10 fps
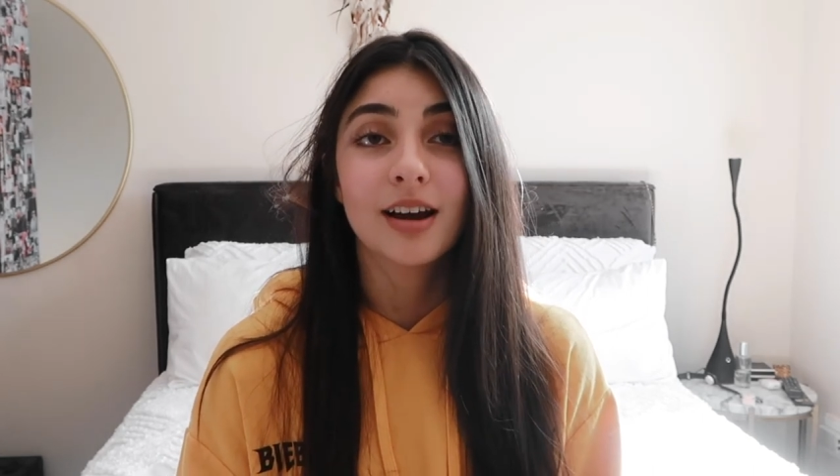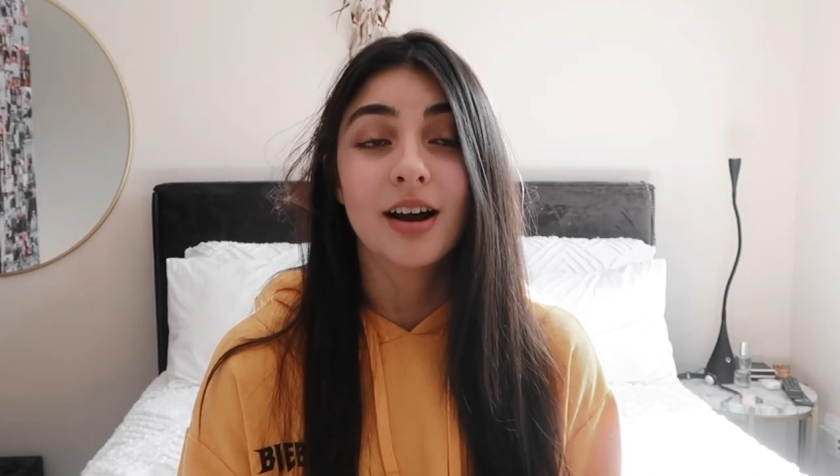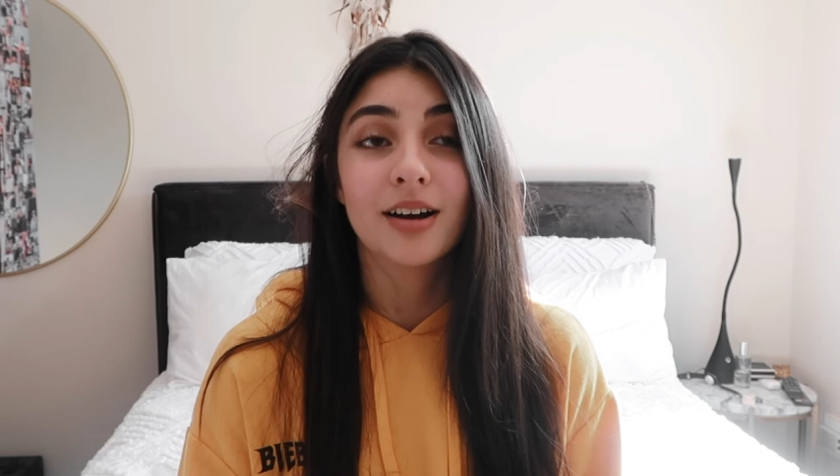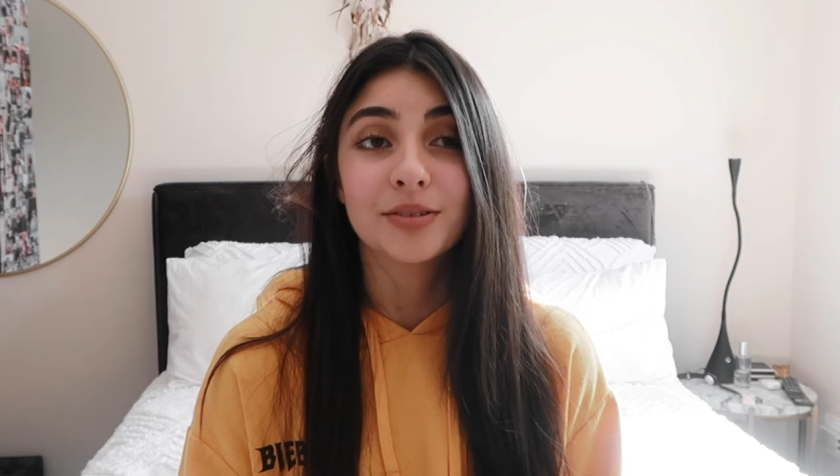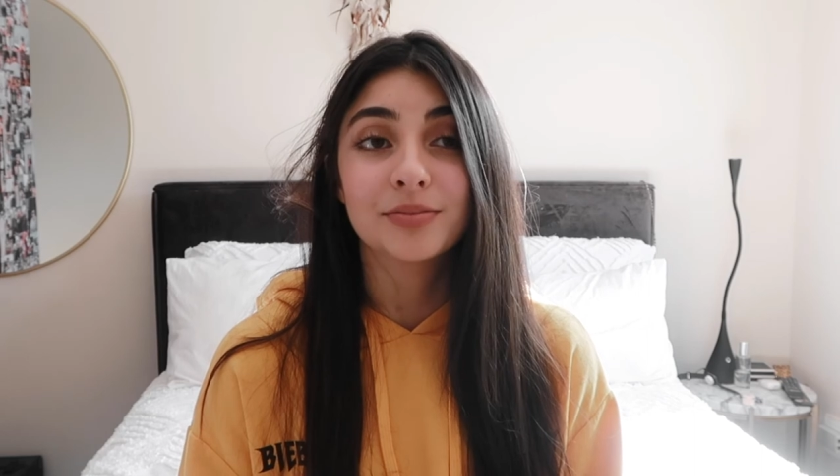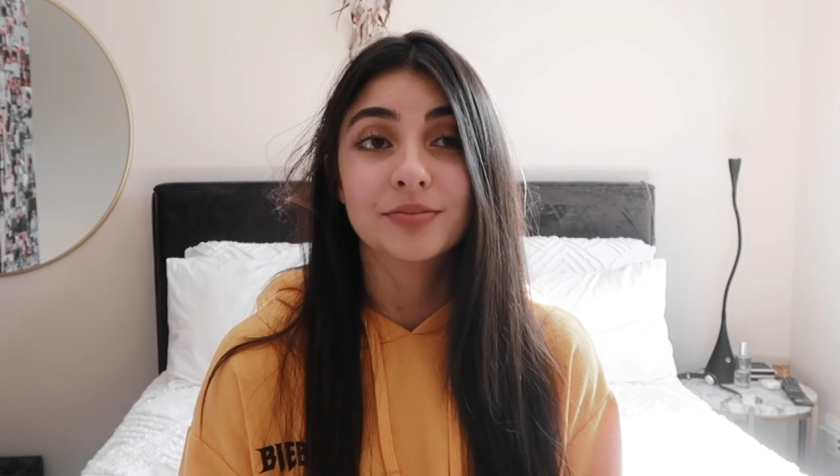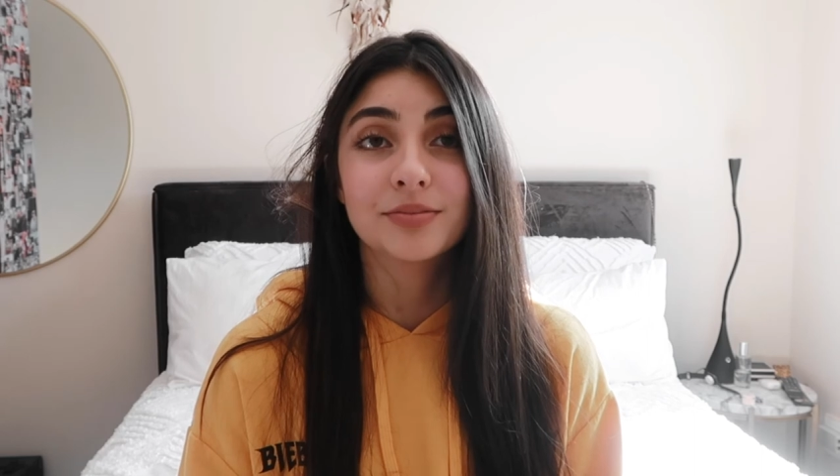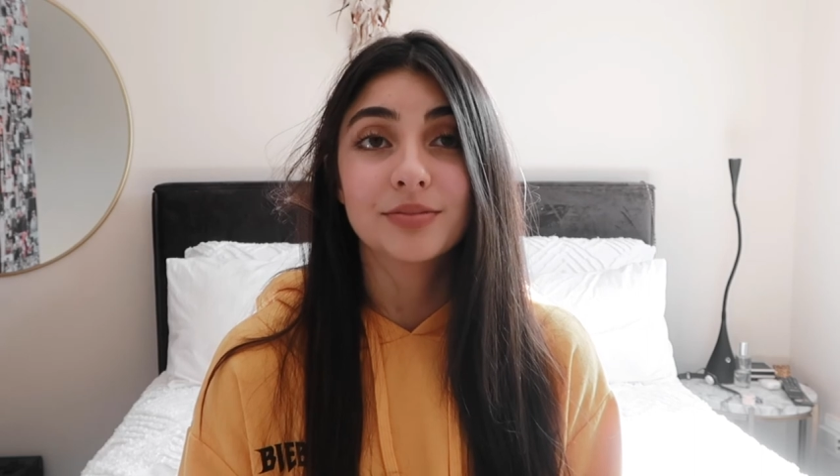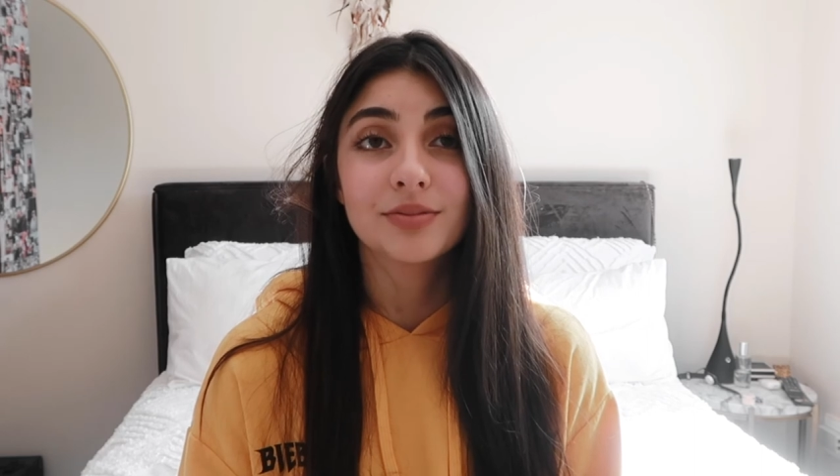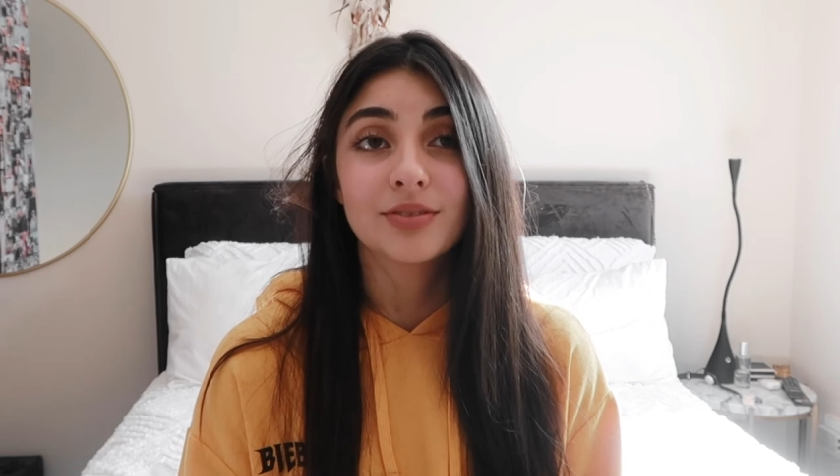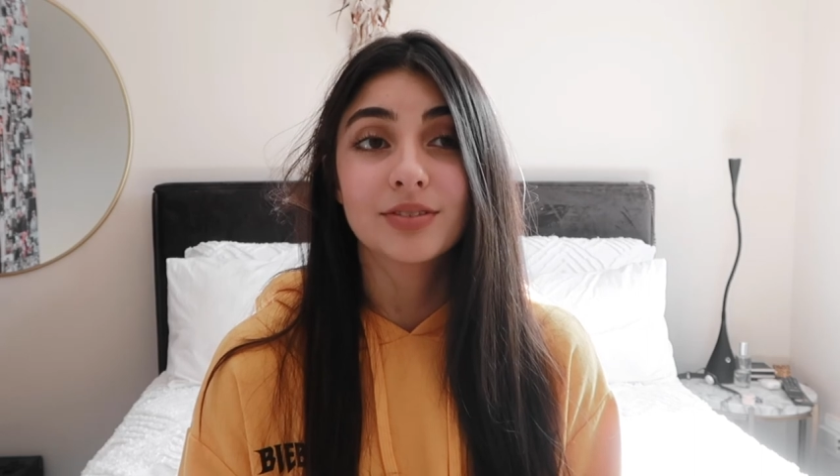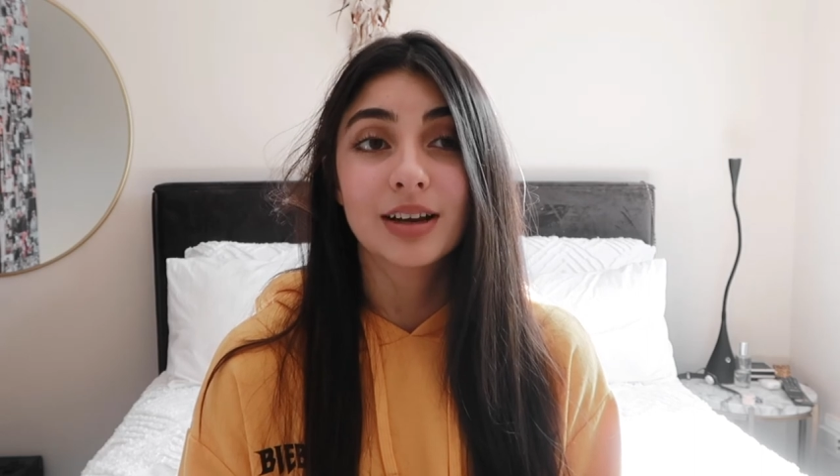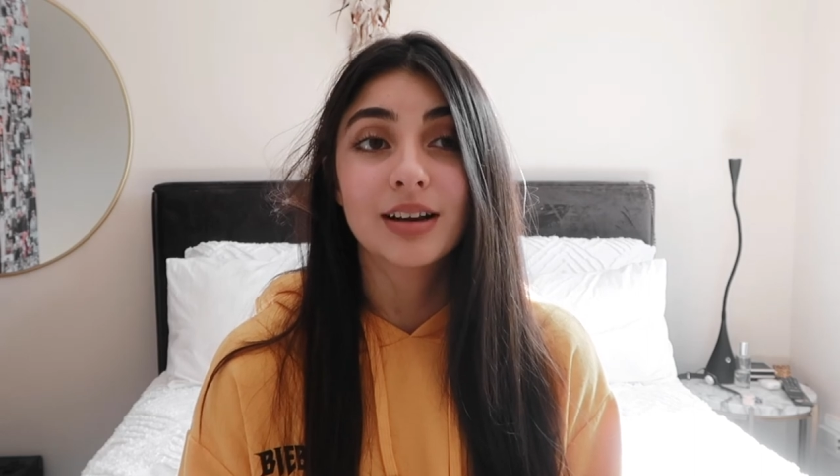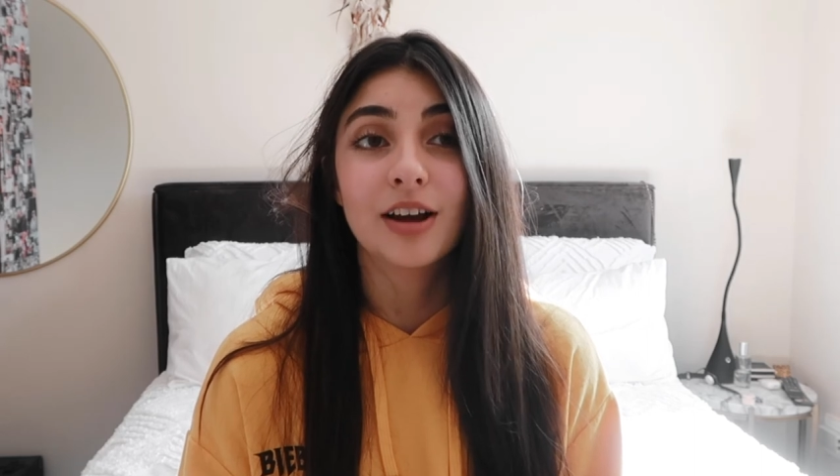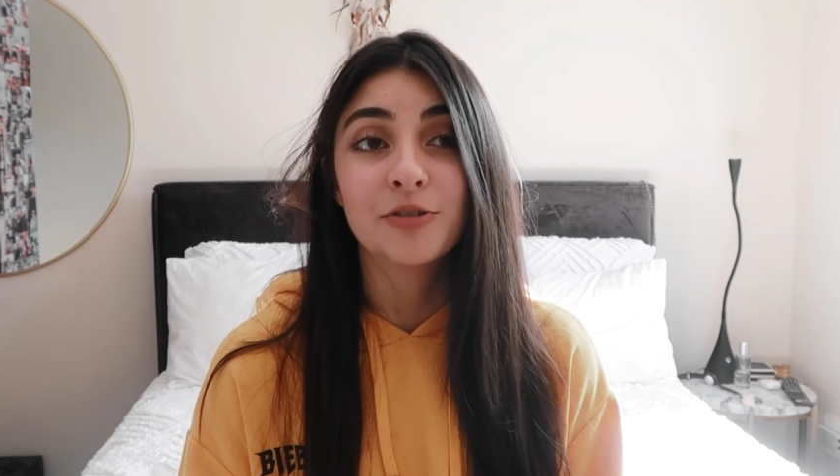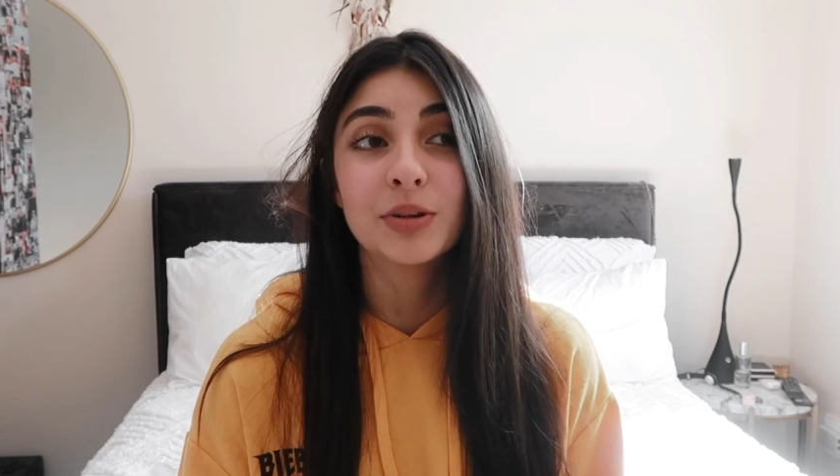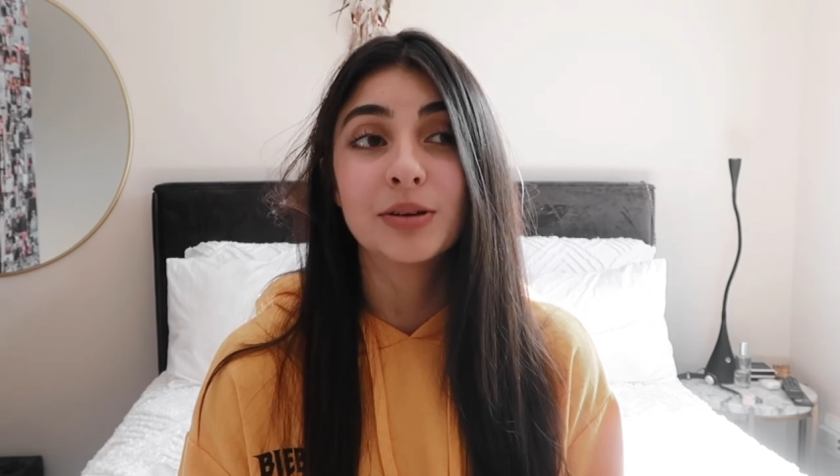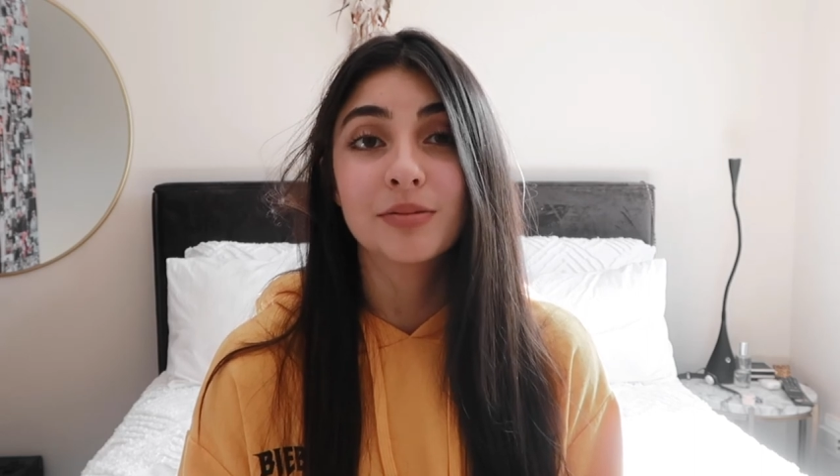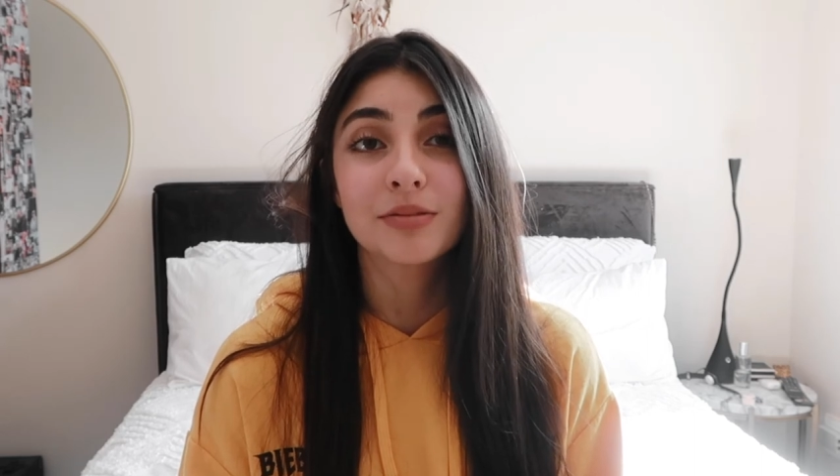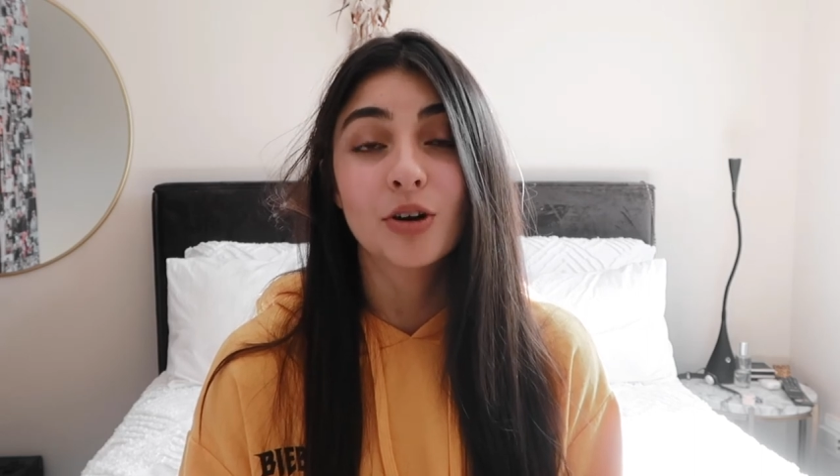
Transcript: Um, like I've been